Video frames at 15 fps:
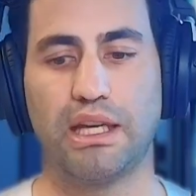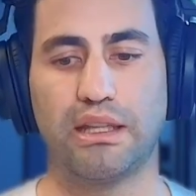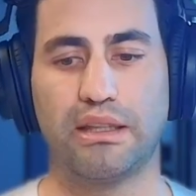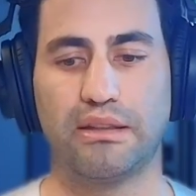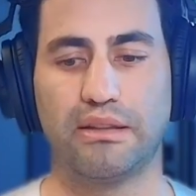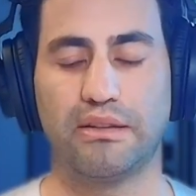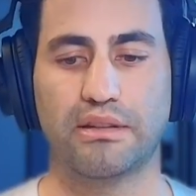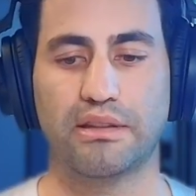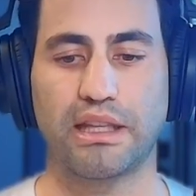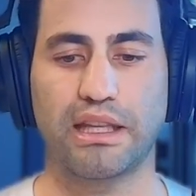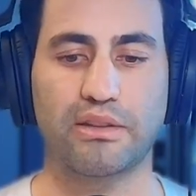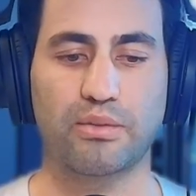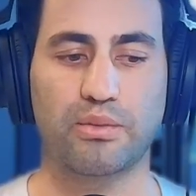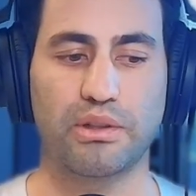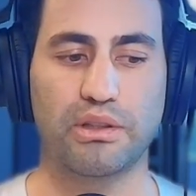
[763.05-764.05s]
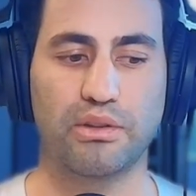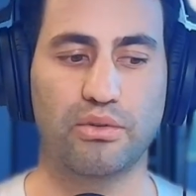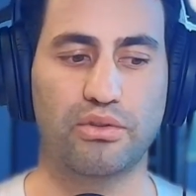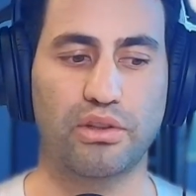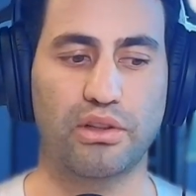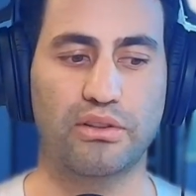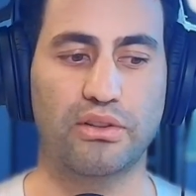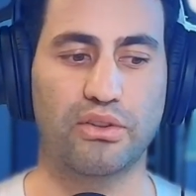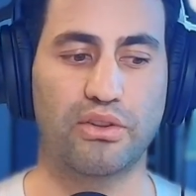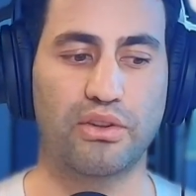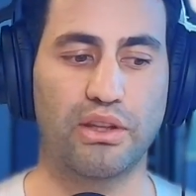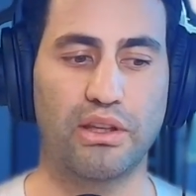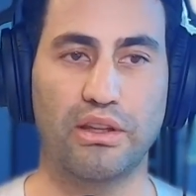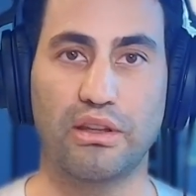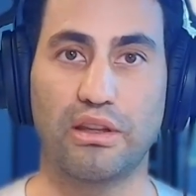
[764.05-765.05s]
and that's when you start to
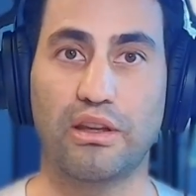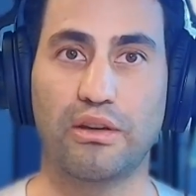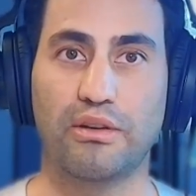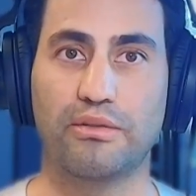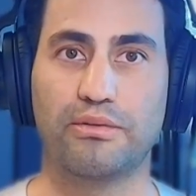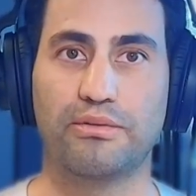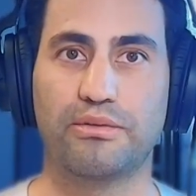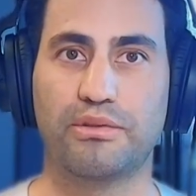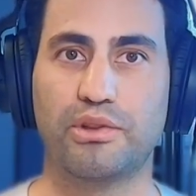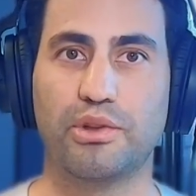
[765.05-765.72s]
see a lot of